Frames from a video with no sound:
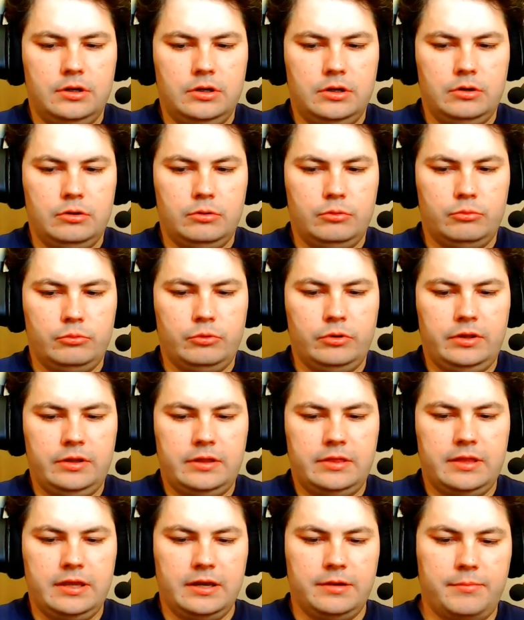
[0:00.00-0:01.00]
really
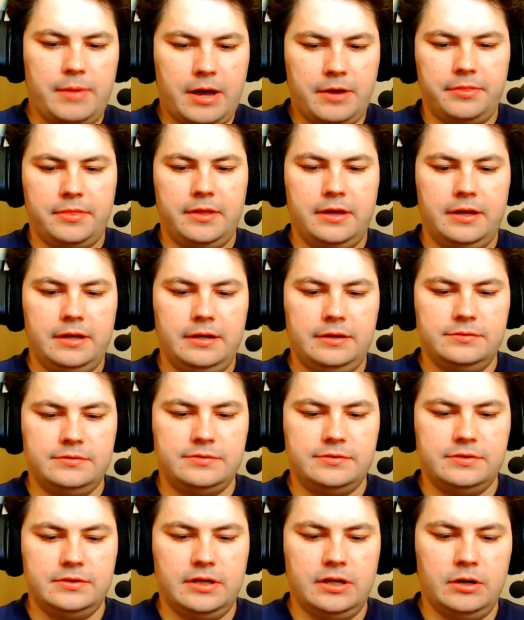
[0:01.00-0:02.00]
think about
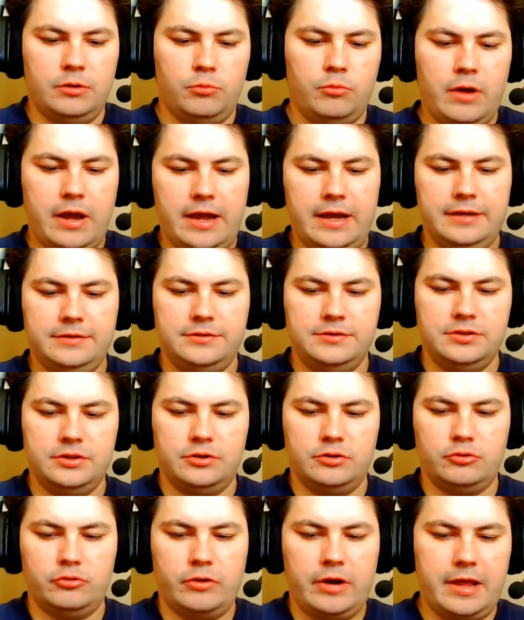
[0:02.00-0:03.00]
things in a way to
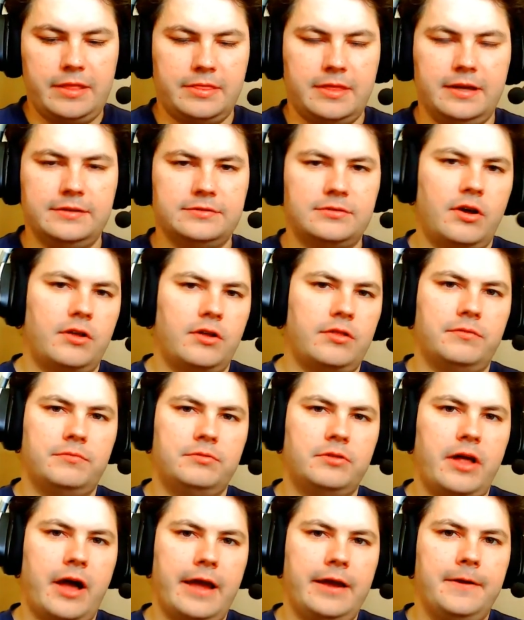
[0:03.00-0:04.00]
create things on the
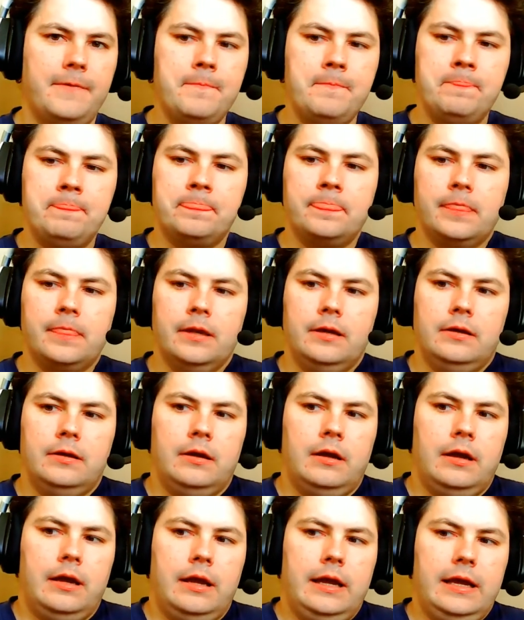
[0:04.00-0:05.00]
fly.
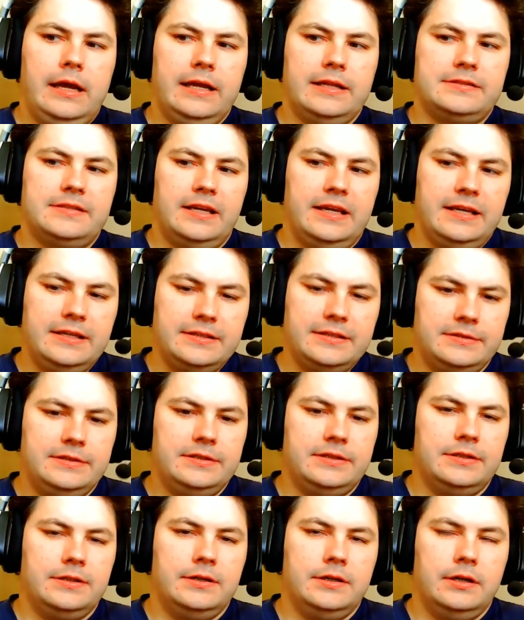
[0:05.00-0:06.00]
It's
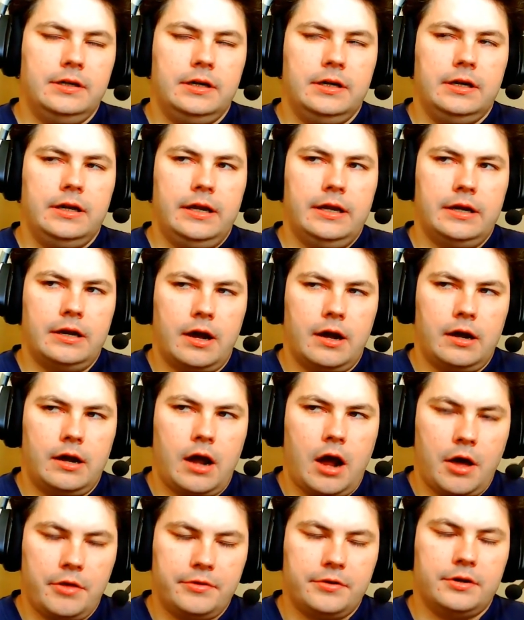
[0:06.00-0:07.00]
easier in
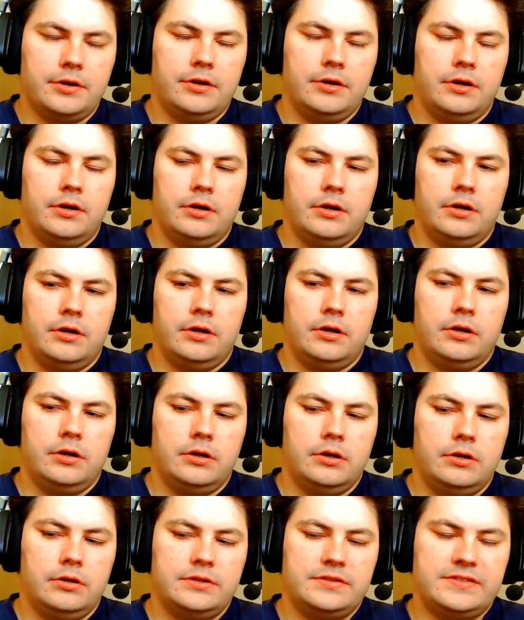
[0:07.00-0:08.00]
other
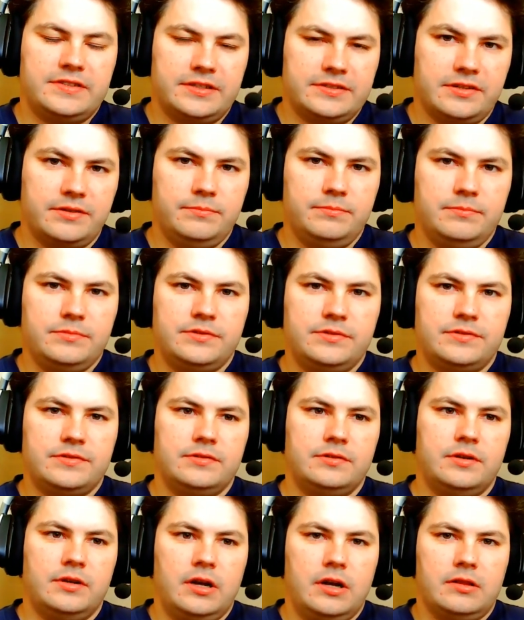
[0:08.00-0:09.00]
systems.
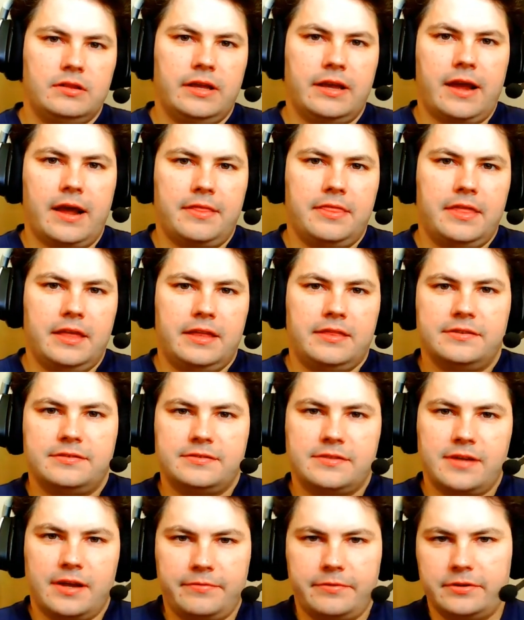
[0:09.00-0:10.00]
Like I think the
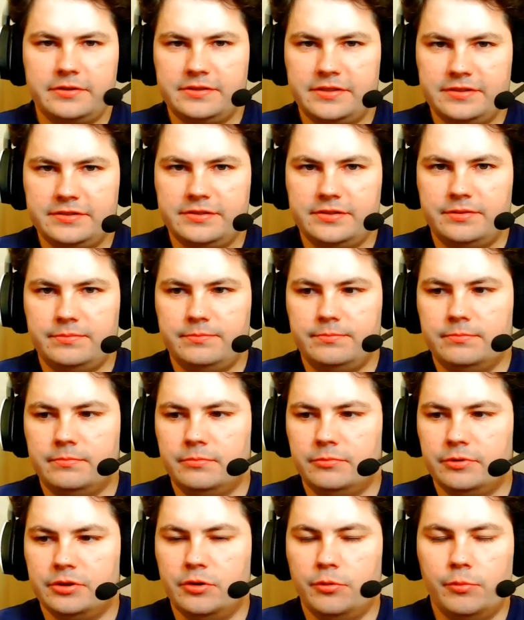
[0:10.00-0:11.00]
Cypher system
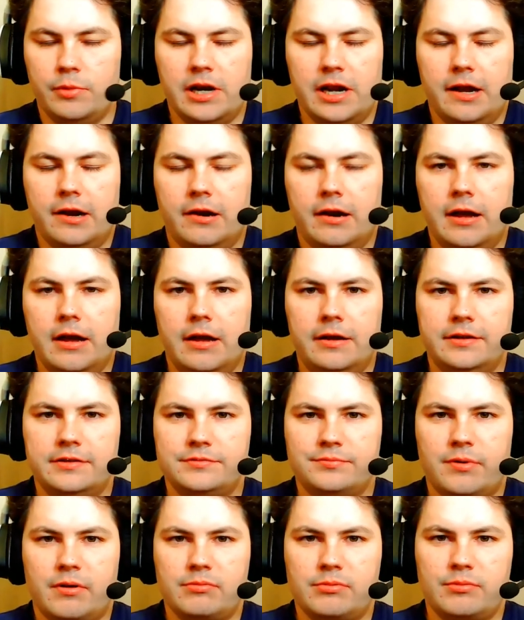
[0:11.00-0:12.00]
with Numenera is
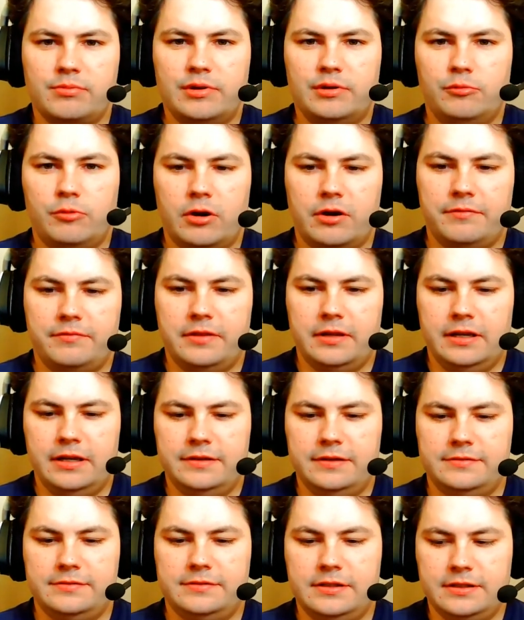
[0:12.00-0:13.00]
probably one of the
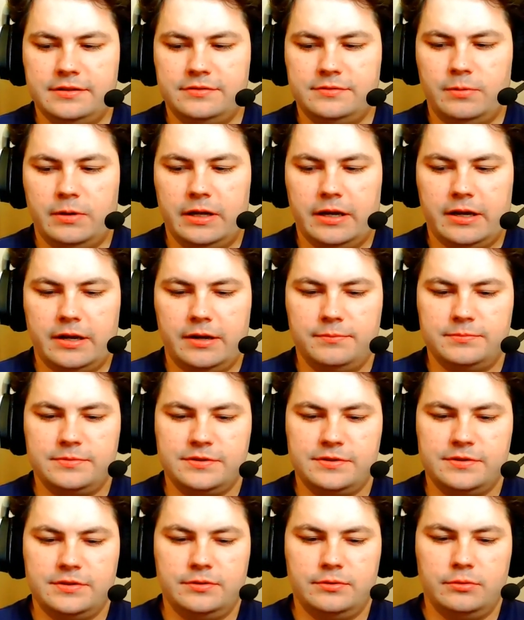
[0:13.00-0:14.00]
easiest when it comes
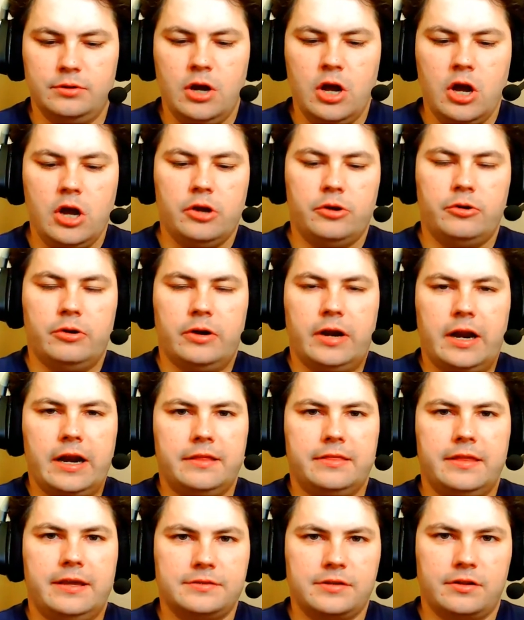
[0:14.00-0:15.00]
to creating
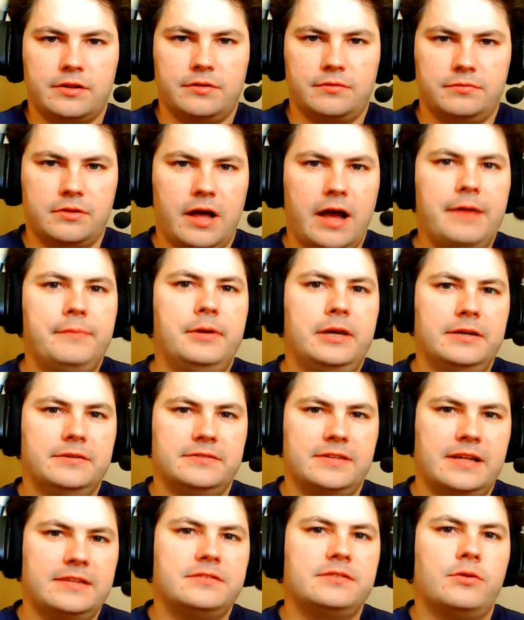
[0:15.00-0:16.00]
things on the fly because
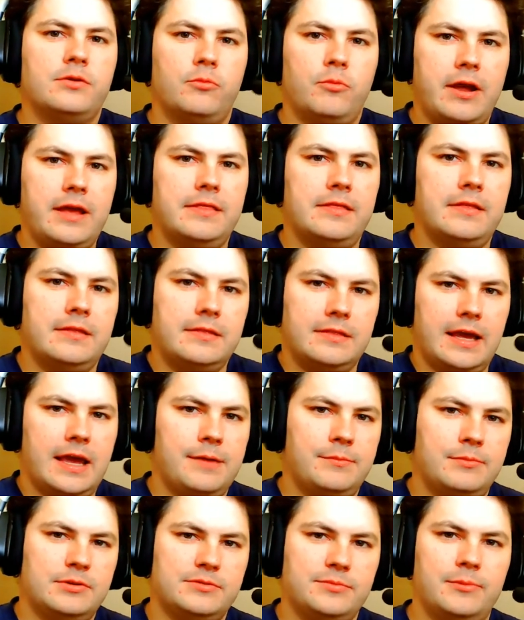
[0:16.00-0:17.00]
that's the way that the game
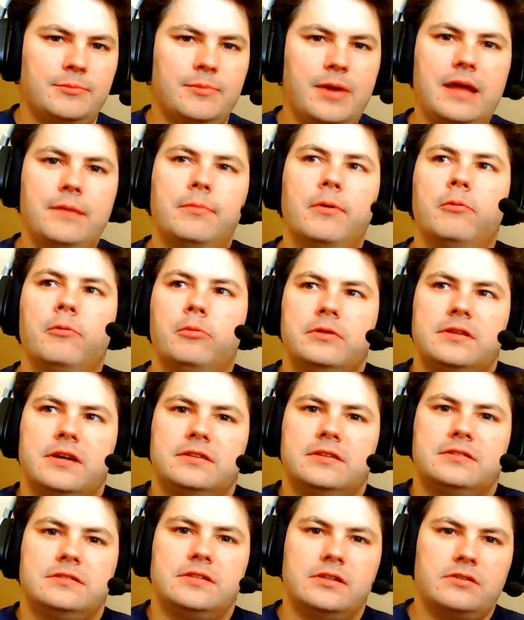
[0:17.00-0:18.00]
has been made. But with
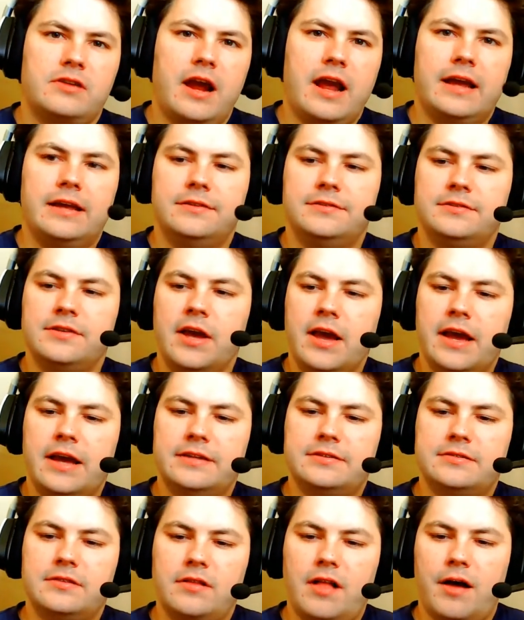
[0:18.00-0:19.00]
Dungeons and Dragons, it's
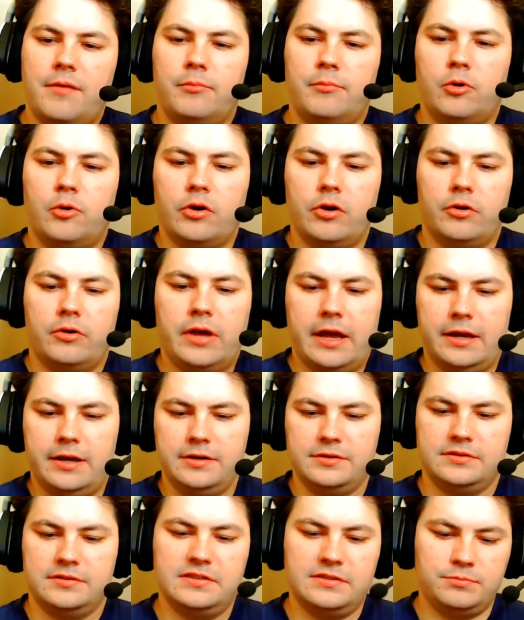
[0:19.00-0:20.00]
a lot more, okay,
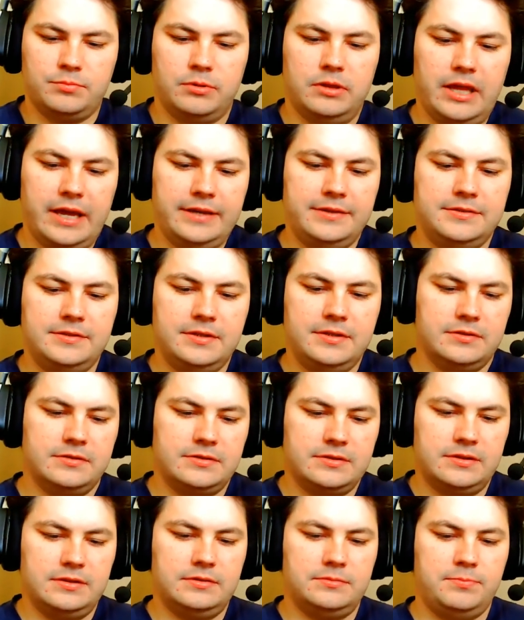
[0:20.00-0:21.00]
here's this place, here's
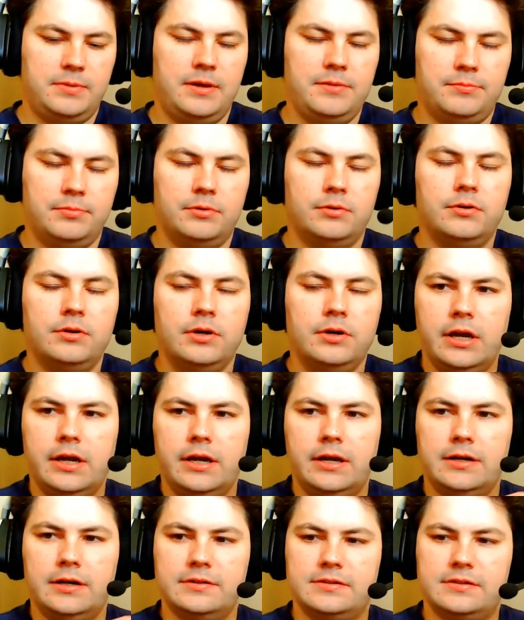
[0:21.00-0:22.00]
these people,
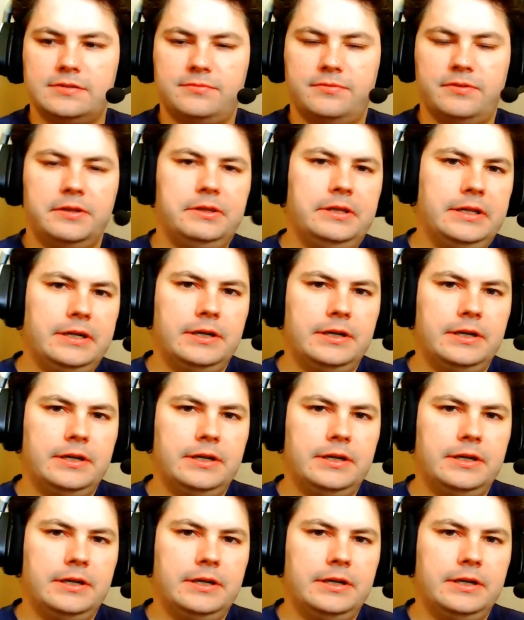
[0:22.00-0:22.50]
here's this villain,